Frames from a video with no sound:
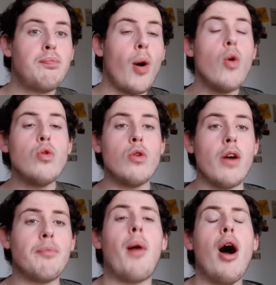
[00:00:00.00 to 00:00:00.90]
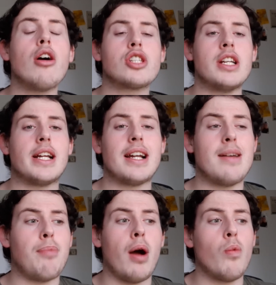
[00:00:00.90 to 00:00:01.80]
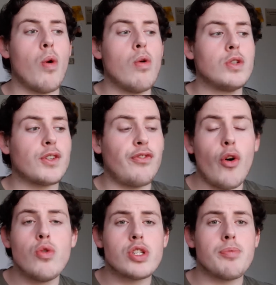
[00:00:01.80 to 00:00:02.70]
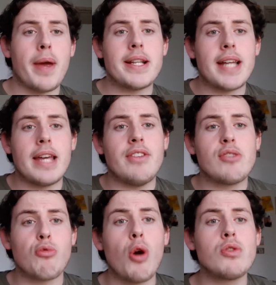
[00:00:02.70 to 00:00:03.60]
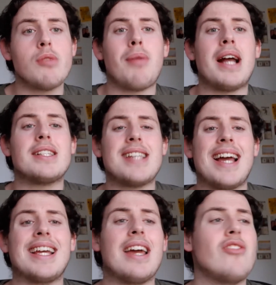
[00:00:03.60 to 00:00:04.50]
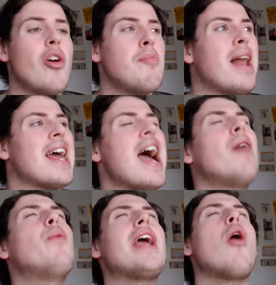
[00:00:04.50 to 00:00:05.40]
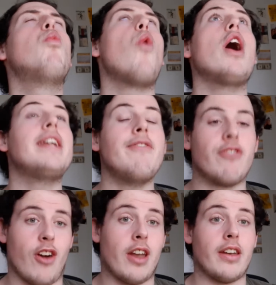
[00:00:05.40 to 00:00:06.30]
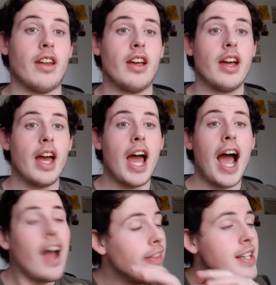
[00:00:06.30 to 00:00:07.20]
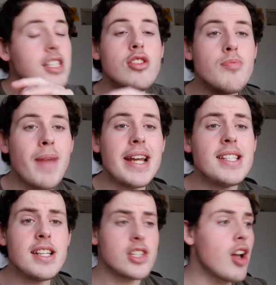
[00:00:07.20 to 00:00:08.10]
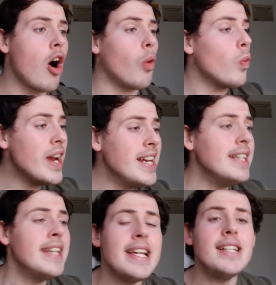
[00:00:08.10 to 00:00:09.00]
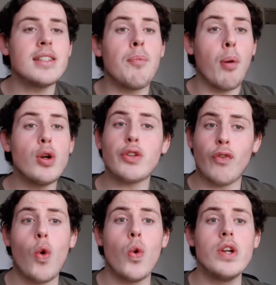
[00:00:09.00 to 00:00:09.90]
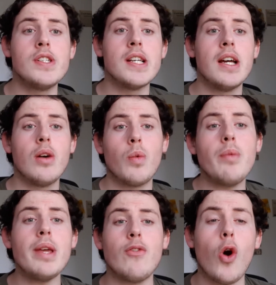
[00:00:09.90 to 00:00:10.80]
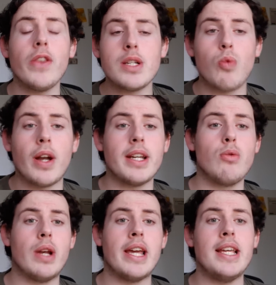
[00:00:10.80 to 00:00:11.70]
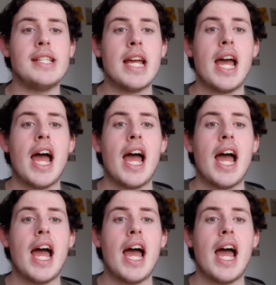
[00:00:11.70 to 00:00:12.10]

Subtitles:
Ball partially cleared by Wolves. Falls to Ben Davies. Rolls it back to Tanguy Ndombele. And we are one in front. And this is an amazing start. We need to push forward when we got this 1-0 lead